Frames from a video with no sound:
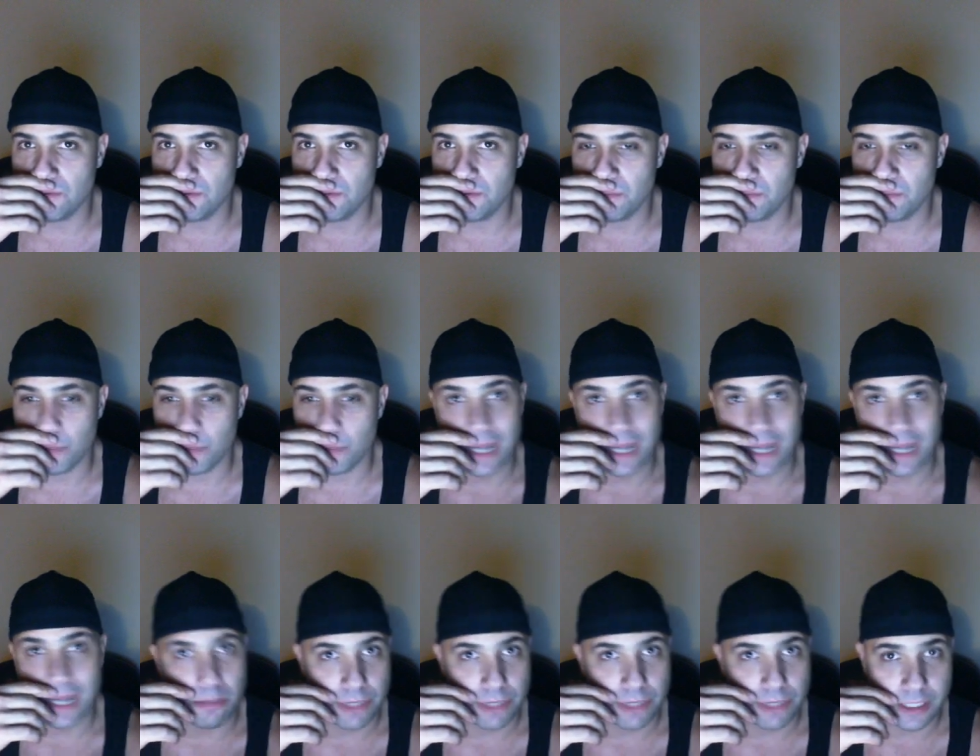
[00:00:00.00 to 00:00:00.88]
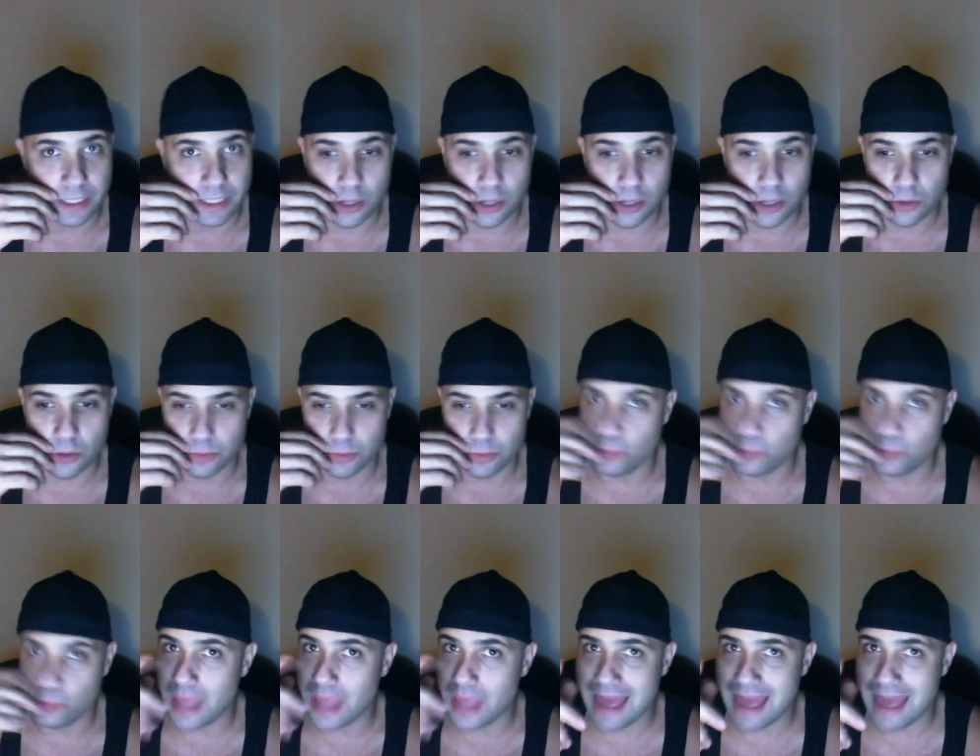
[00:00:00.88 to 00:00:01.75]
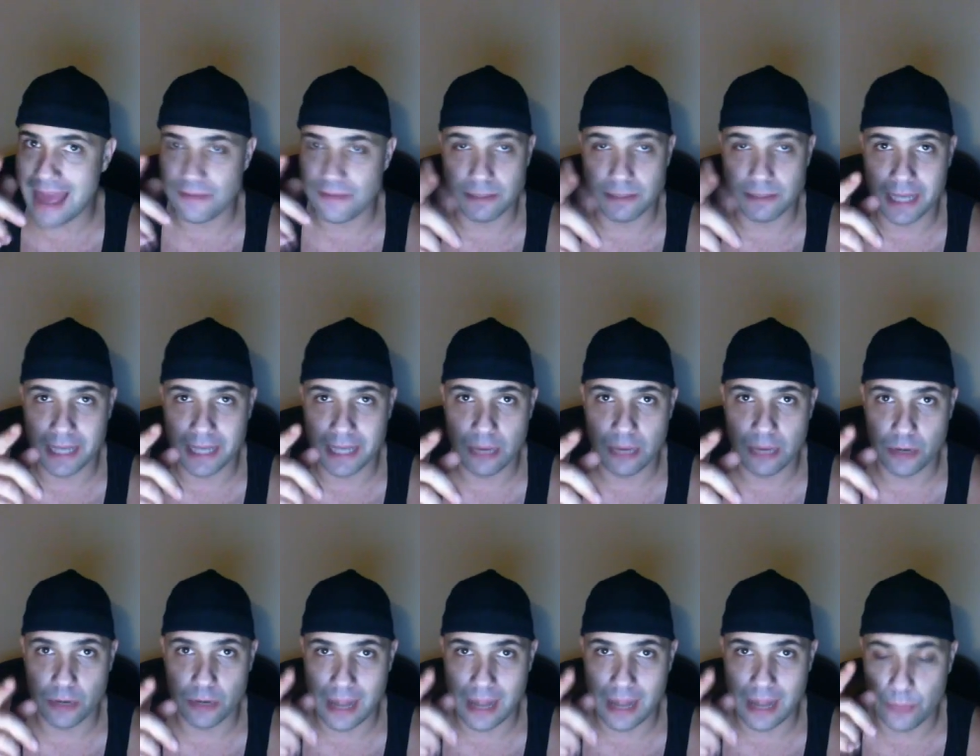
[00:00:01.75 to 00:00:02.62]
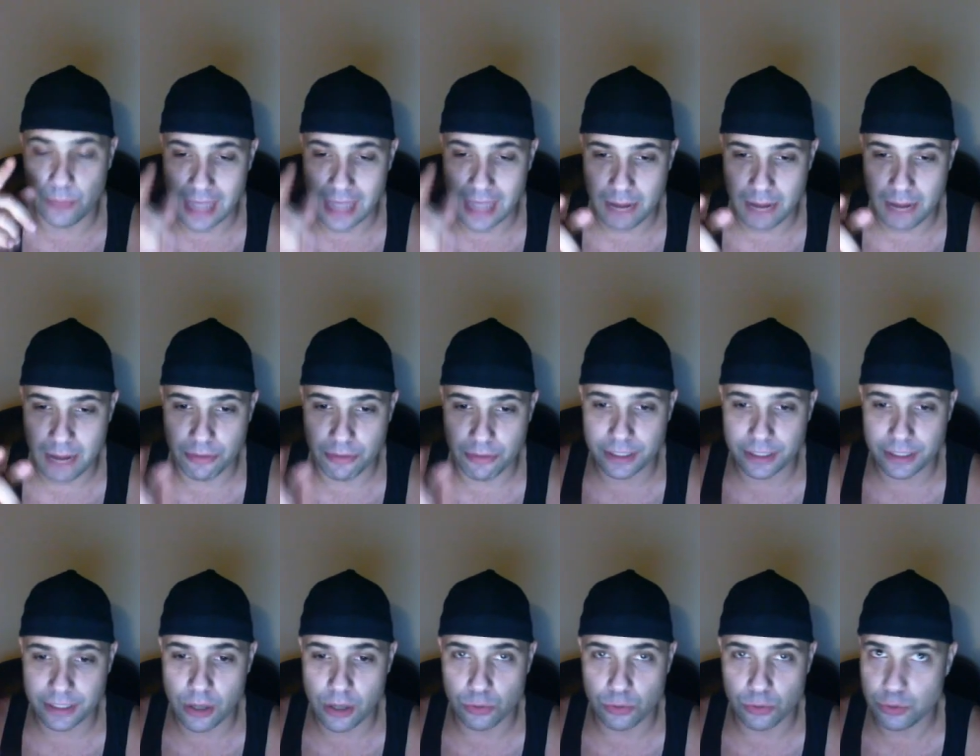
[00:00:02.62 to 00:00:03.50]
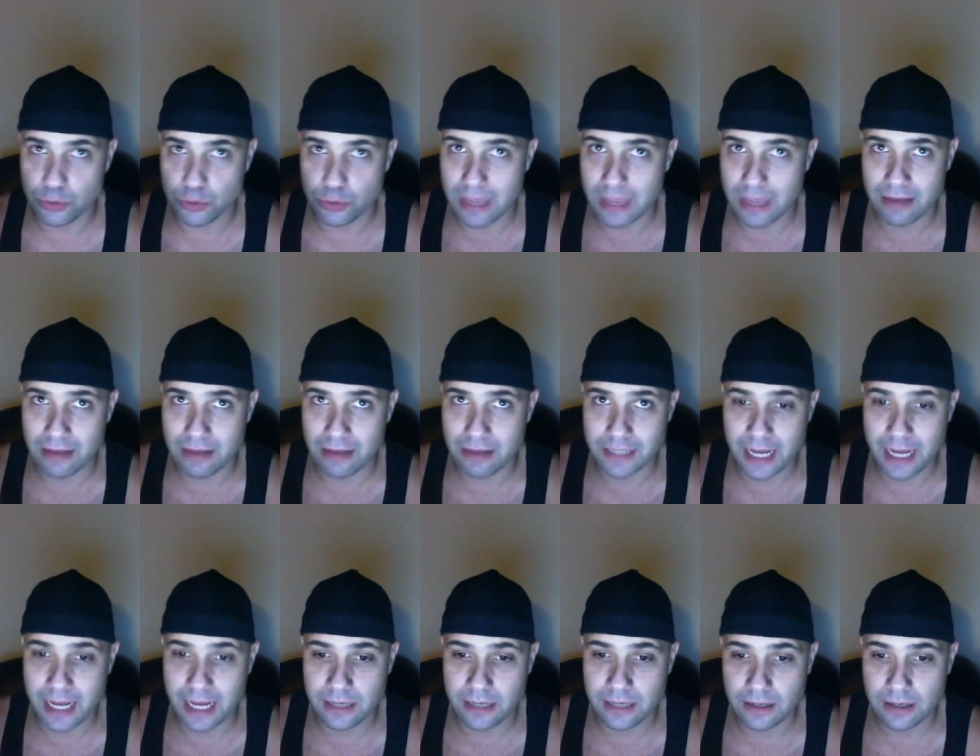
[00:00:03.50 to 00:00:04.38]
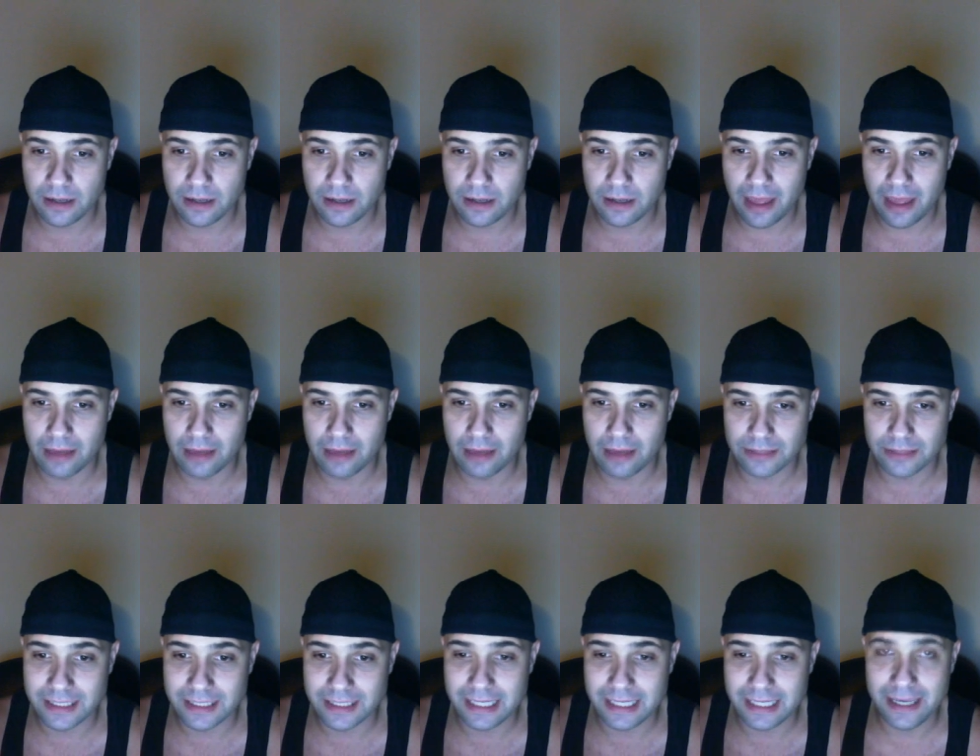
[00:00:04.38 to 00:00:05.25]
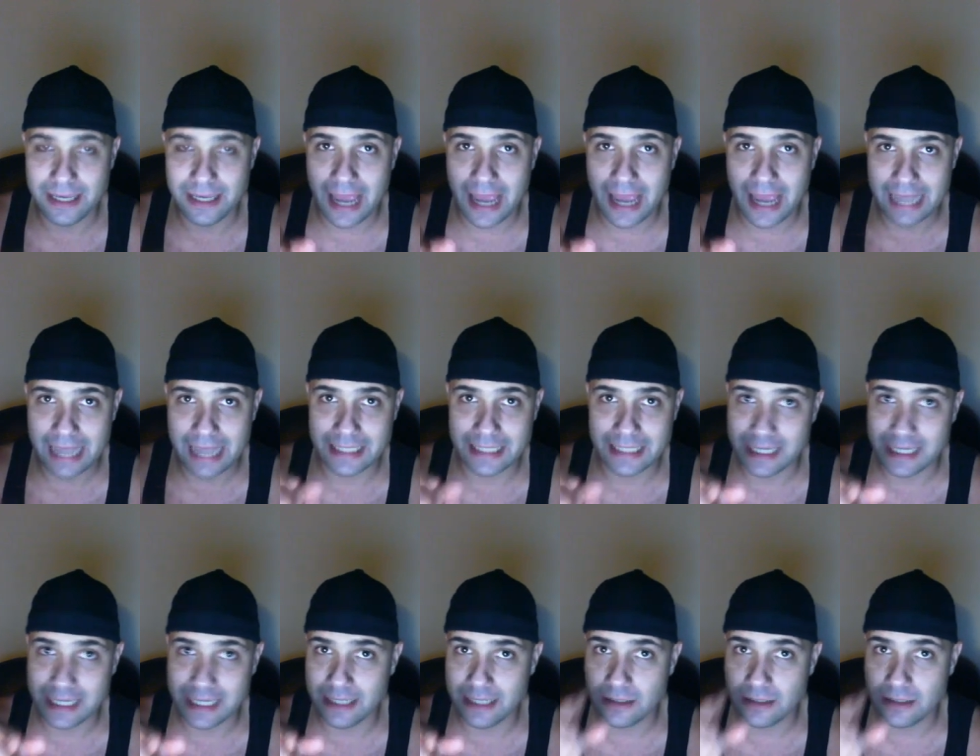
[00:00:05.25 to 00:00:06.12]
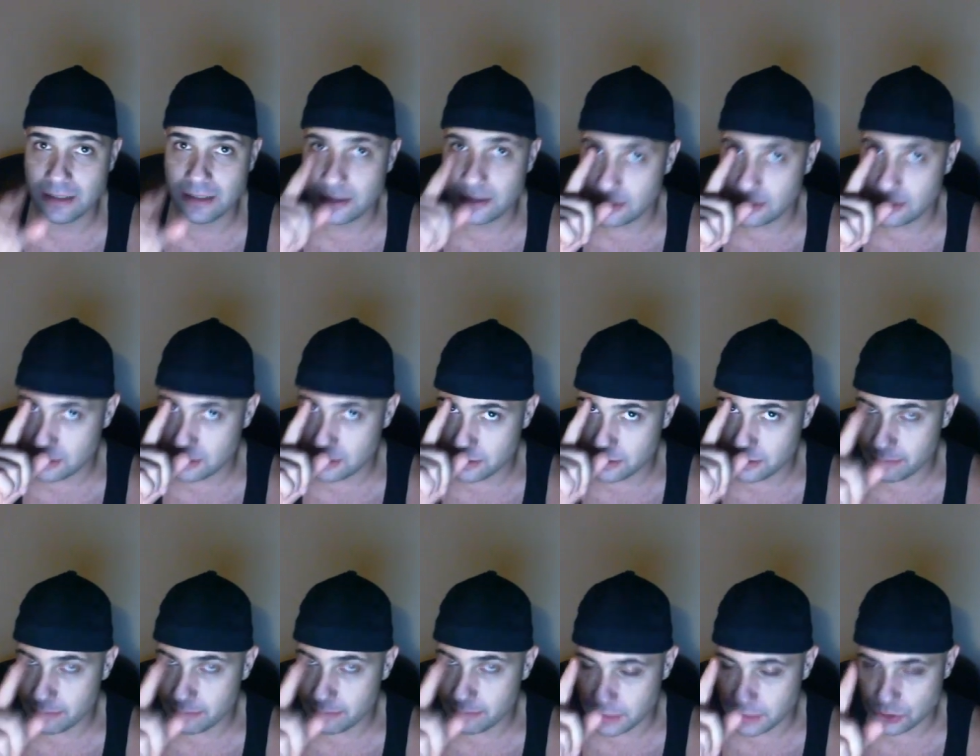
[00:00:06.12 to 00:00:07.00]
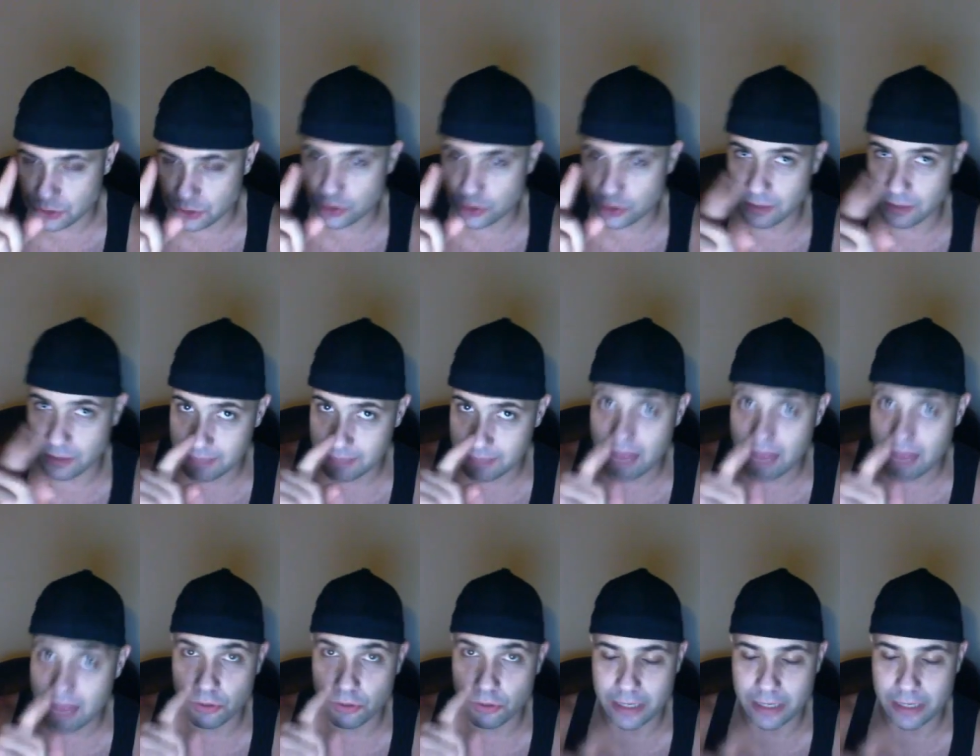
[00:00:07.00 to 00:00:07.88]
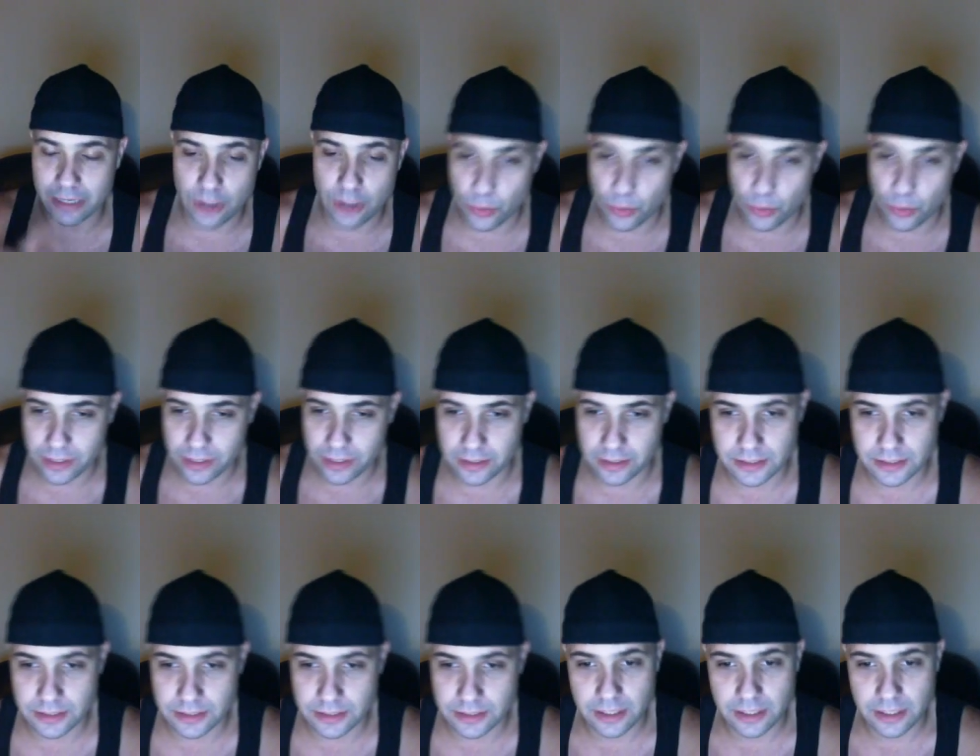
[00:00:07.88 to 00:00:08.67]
But we got to break the code. We have somebody get on that. We got to break the code. 2008 LC 18 I means I'm telling you, I know it does.